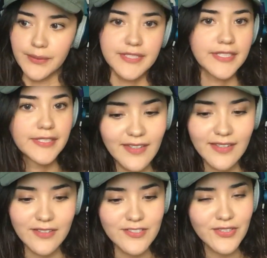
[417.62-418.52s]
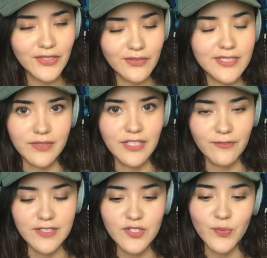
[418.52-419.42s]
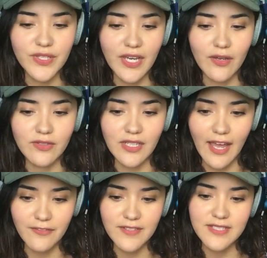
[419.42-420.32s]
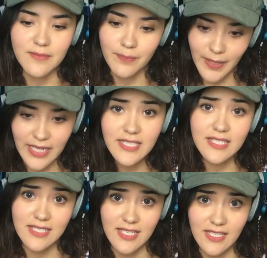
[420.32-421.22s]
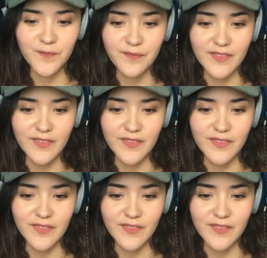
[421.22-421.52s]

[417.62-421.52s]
note, there's a little difference without Avi's bass.